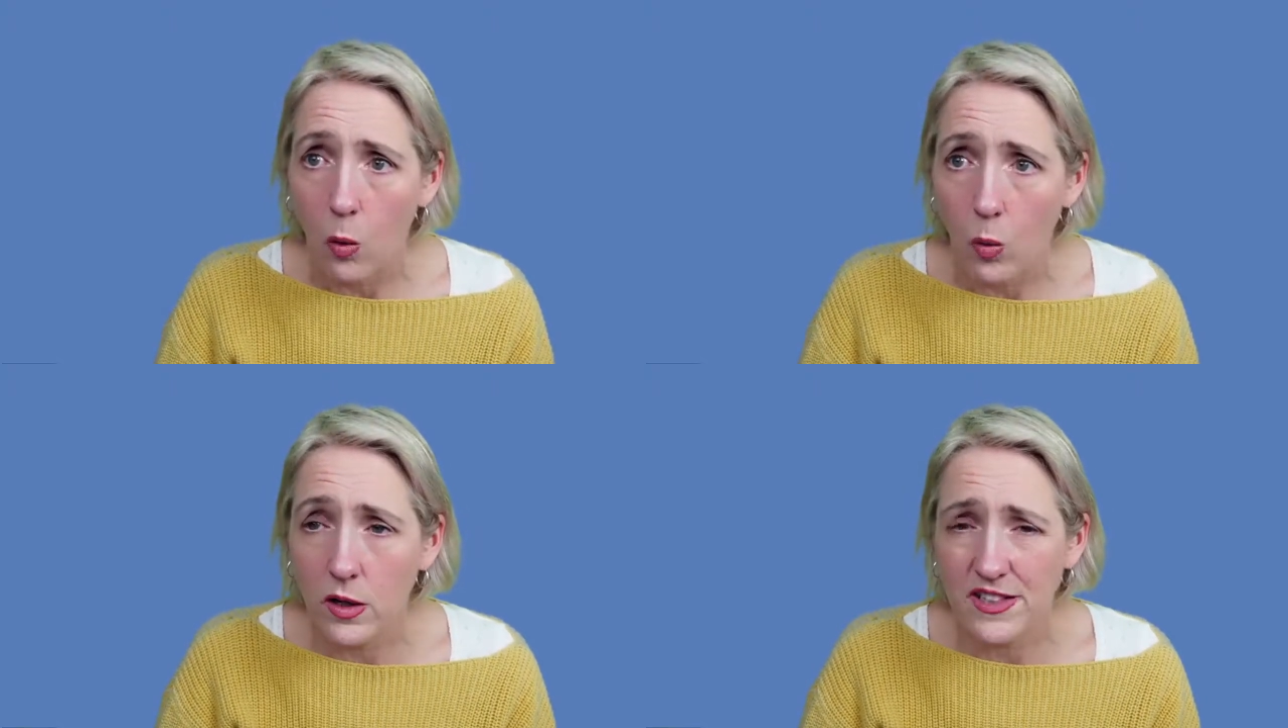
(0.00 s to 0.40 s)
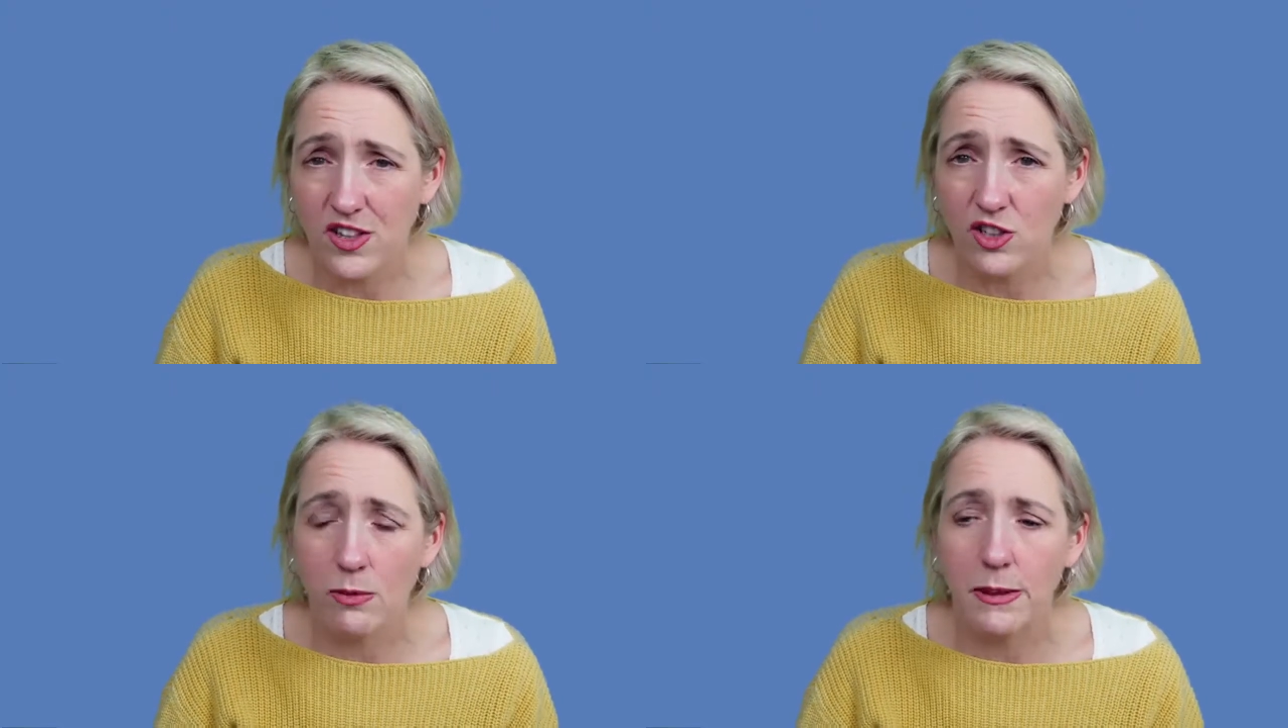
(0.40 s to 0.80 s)
what
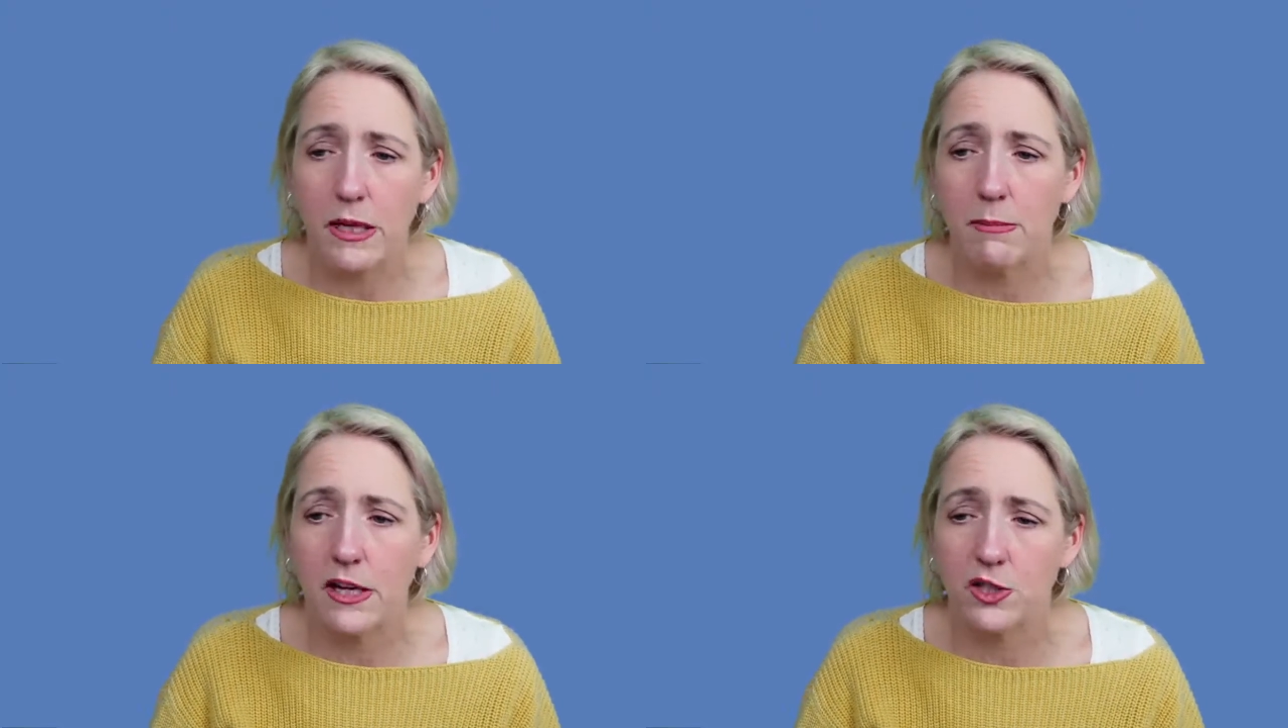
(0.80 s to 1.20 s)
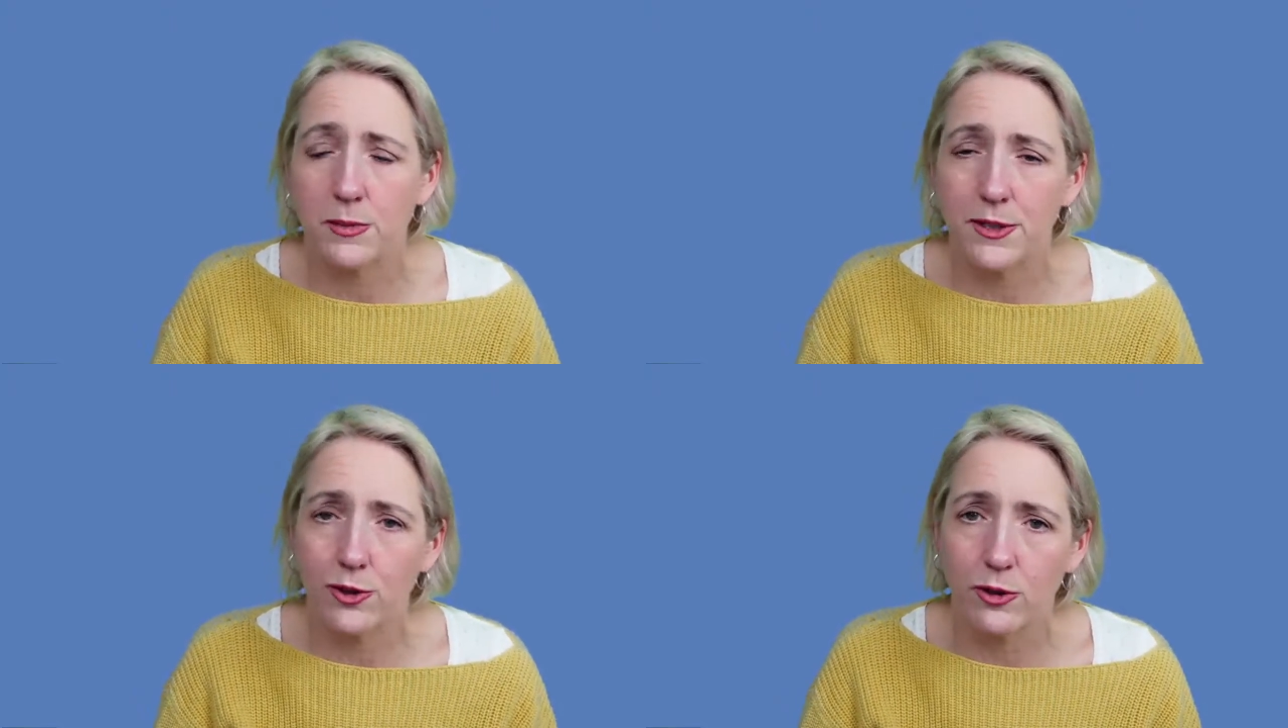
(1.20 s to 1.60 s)
social media
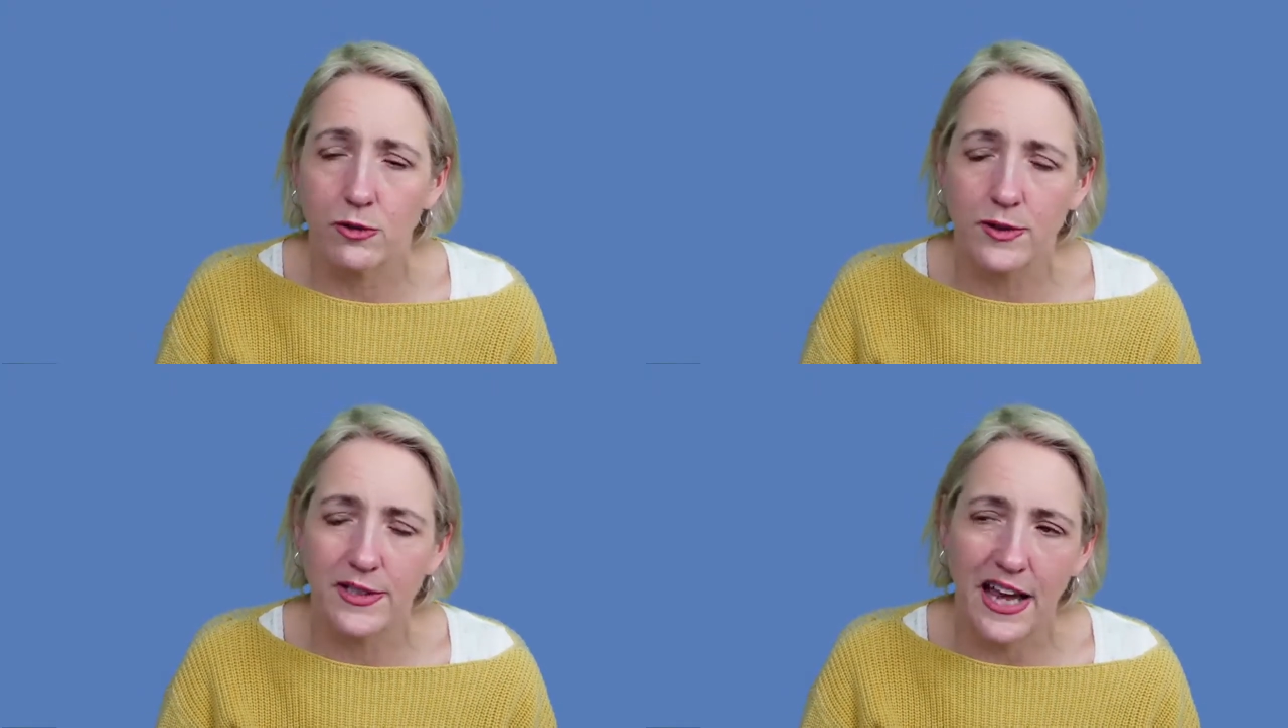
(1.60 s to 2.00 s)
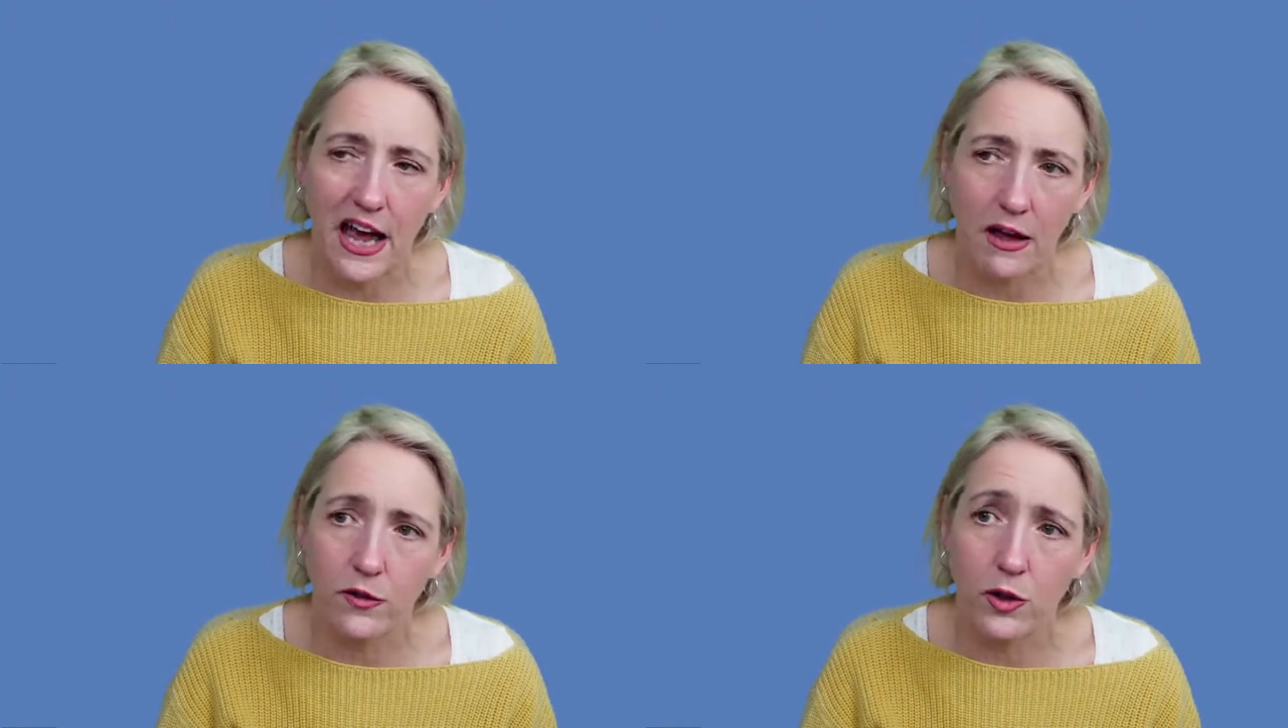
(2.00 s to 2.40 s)
management tools
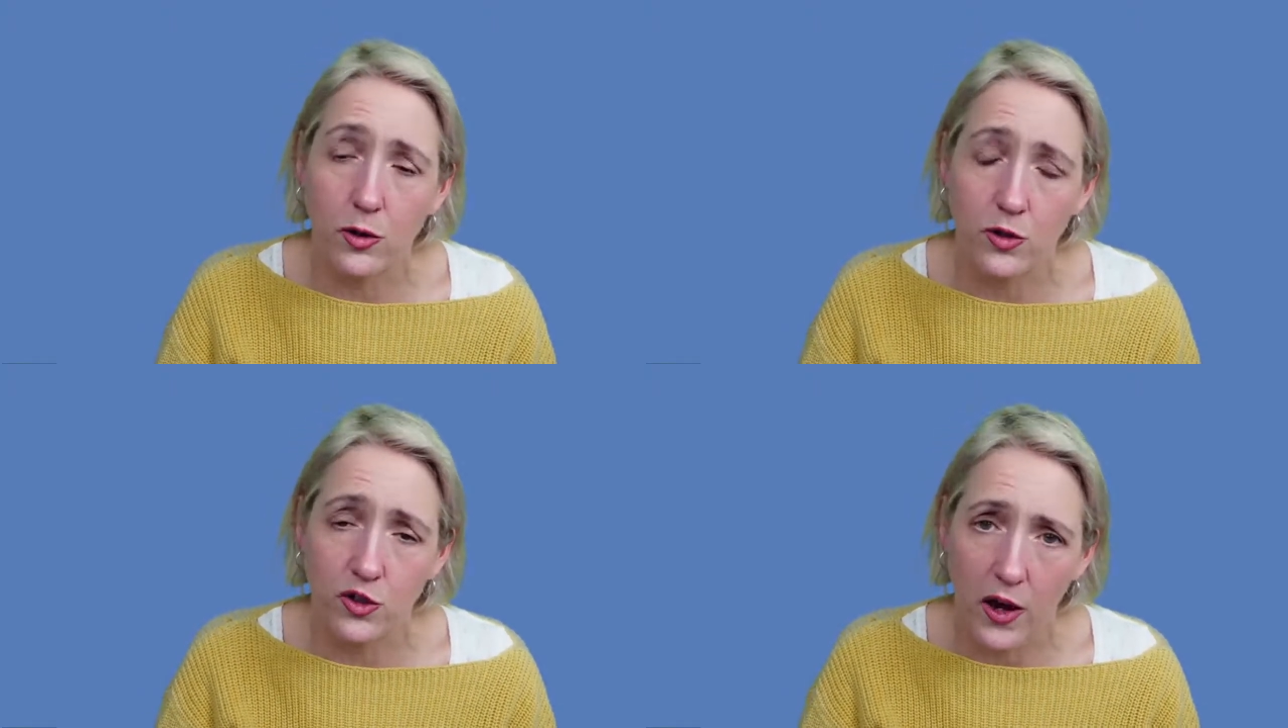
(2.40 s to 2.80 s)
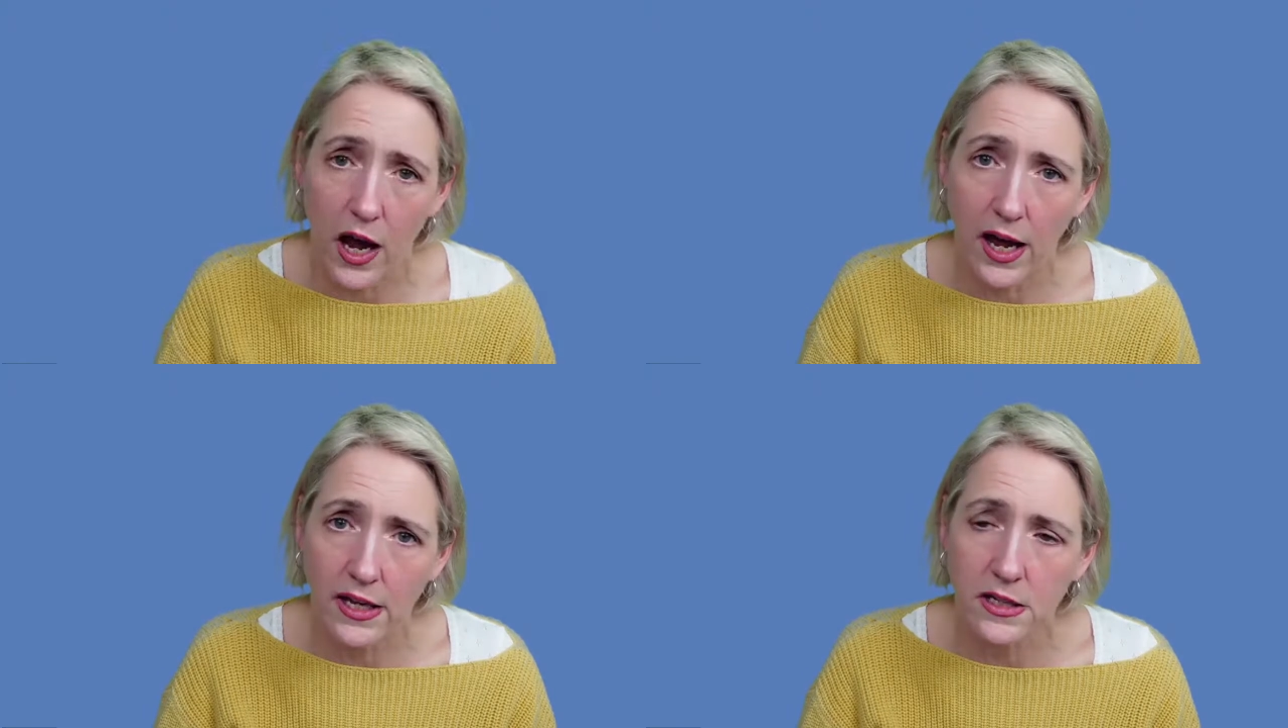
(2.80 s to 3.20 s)
have you
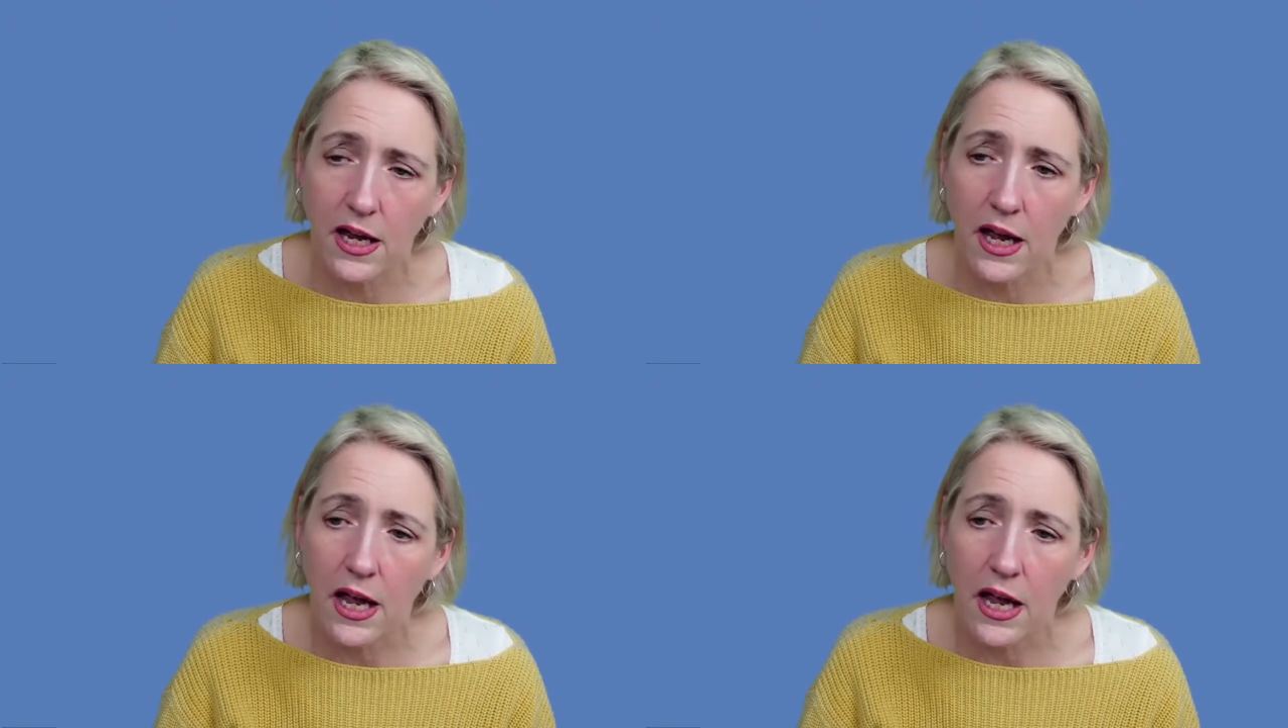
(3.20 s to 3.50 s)
tried